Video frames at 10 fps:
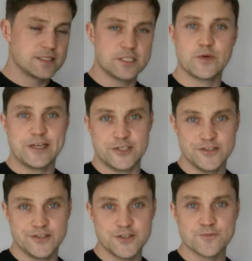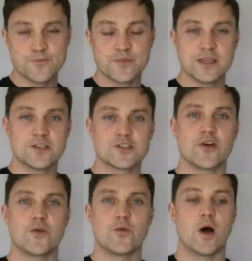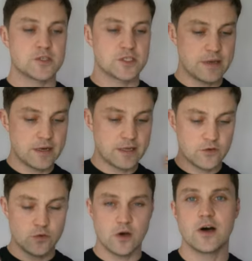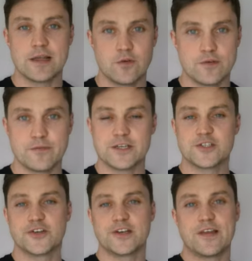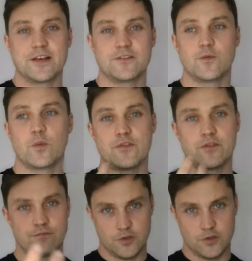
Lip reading: situations. So I'm just going to be able to give you high level information, and then with